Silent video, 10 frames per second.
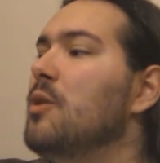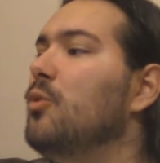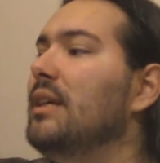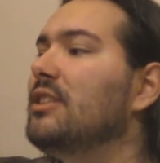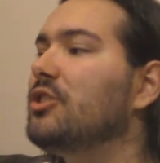
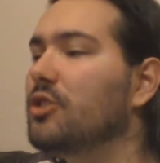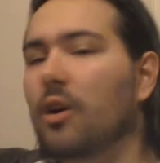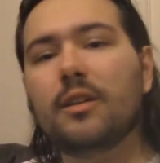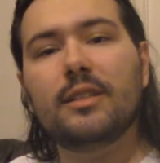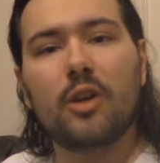We
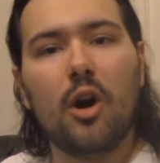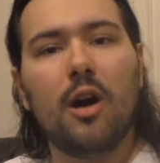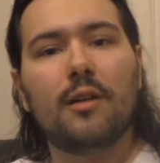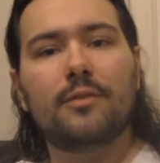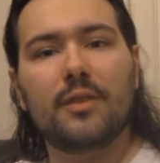started
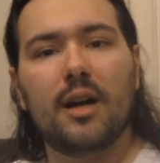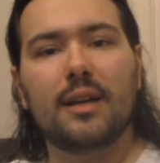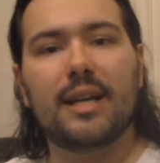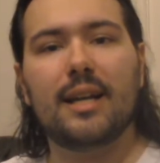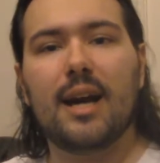off
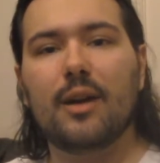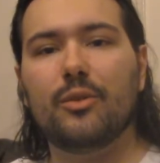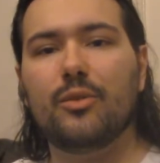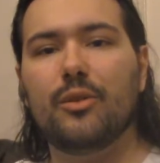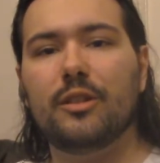
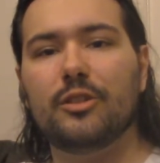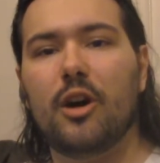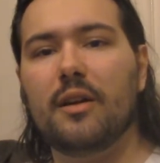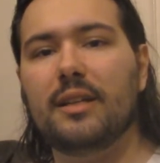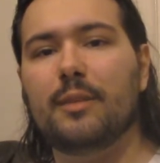Keikaku Corner
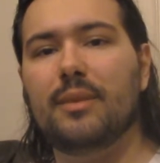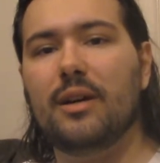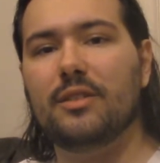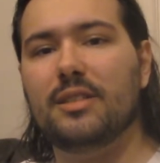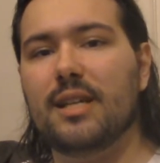talking
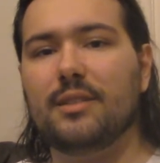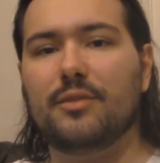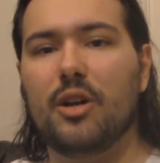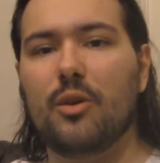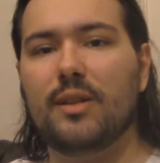about
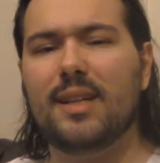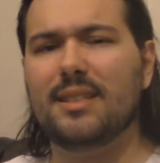Detective Conan.